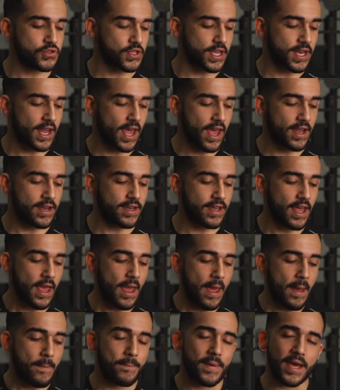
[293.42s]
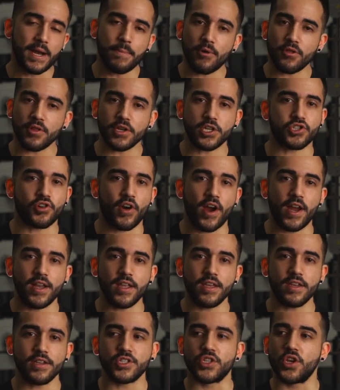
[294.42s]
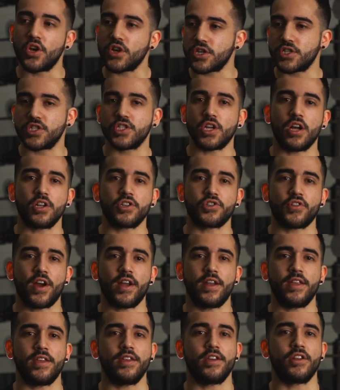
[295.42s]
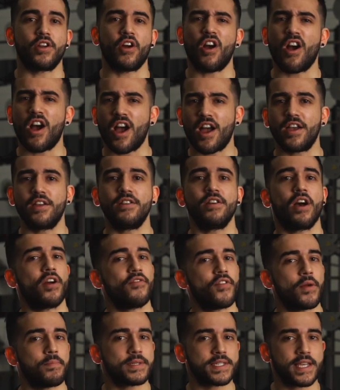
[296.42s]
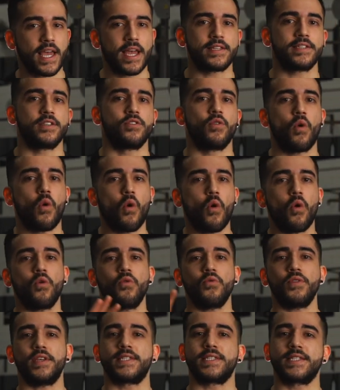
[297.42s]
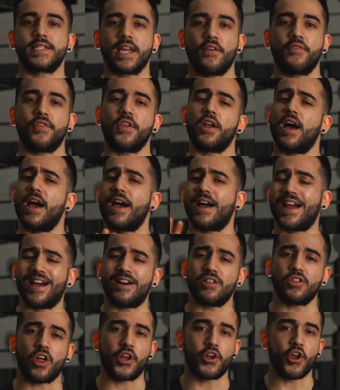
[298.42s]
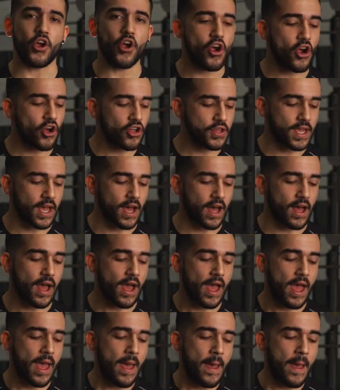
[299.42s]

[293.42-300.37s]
it. And metabolic training, circuit style training, you know, high, high rep sets and all this stuff that I outlined earlier